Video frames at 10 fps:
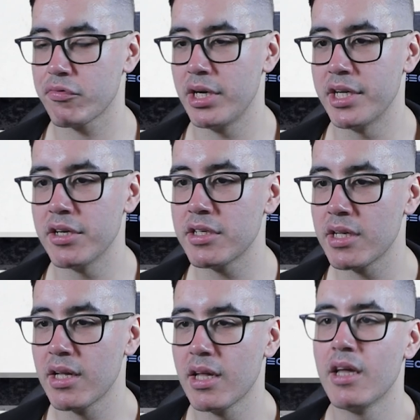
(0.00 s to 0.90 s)
really good.
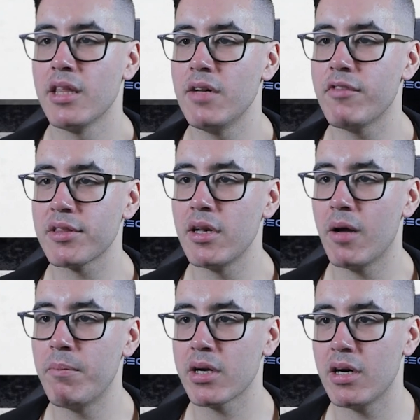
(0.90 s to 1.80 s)
Then you've got the
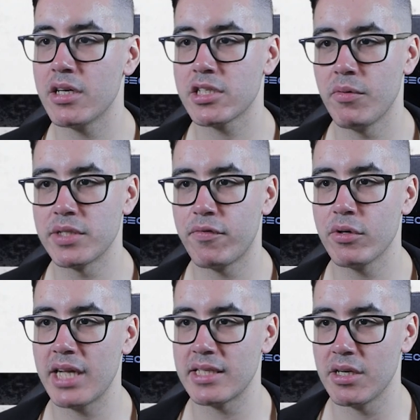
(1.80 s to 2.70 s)
Lumberghast, who has 4
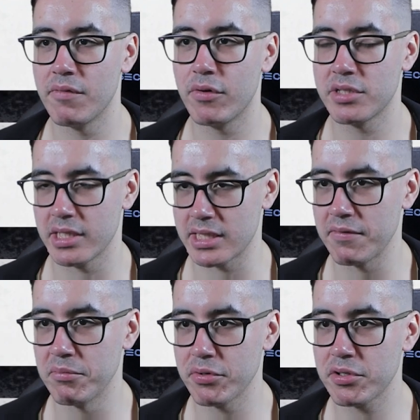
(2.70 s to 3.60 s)
attacks on 4, 6,
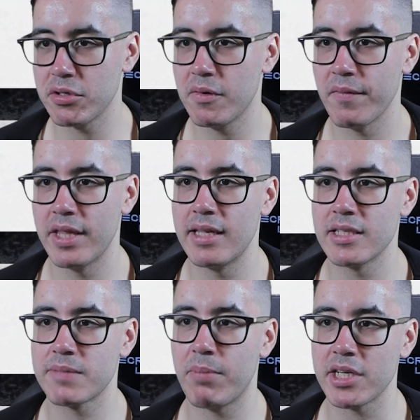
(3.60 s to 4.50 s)
7 brutal, and then the
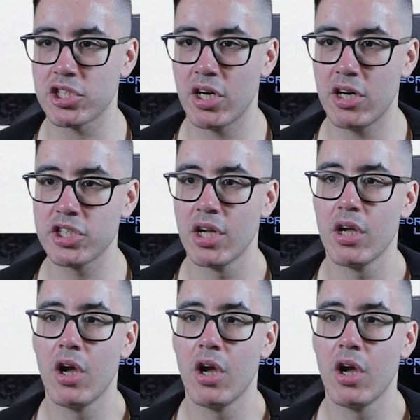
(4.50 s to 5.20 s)
Spike Charge.